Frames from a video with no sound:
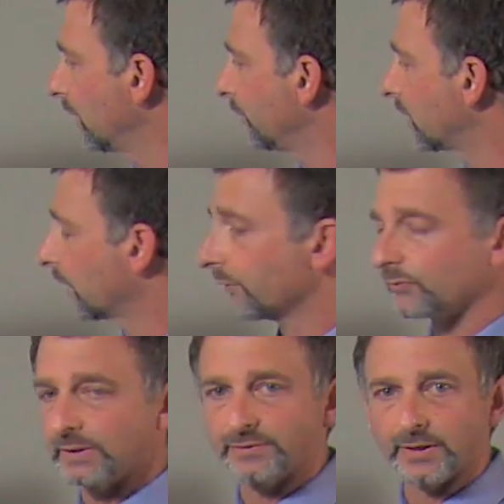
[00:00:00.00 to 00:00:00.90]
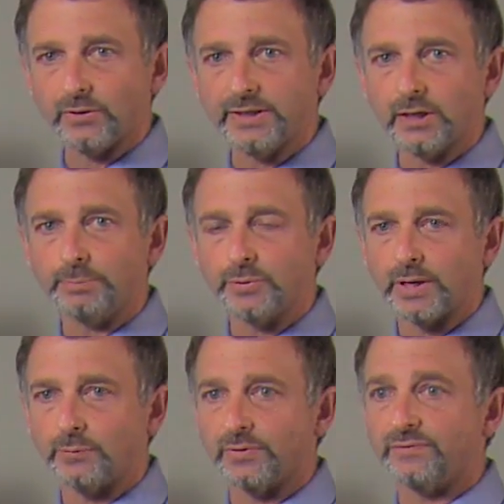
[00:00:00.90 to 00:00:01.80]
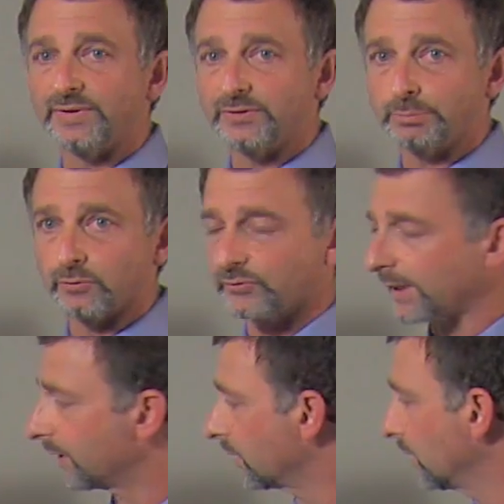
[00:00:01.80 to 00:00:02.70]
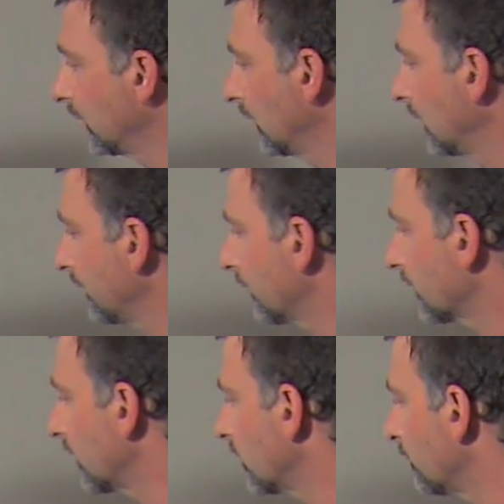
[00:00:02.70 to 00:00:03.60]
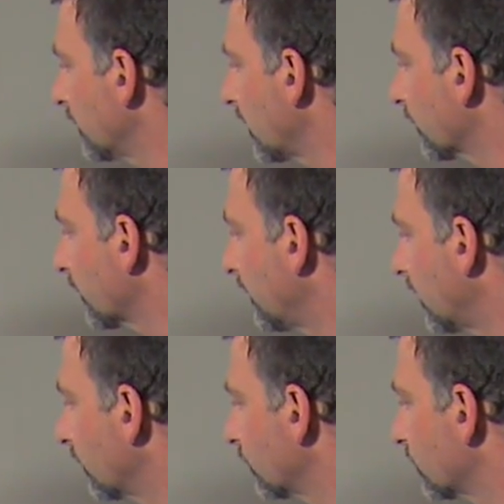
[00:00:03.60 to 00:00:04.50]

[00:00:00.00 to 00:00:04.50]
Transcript: Because if they only help you out with 50%, they're going to help you out with about